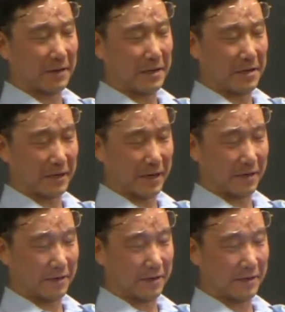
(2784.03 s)
Okay,
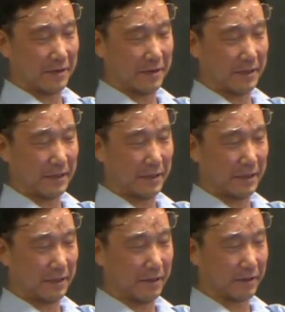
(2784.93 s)
good.
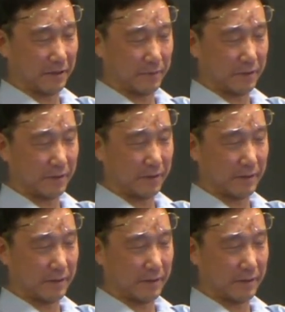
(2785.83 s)
Here comes.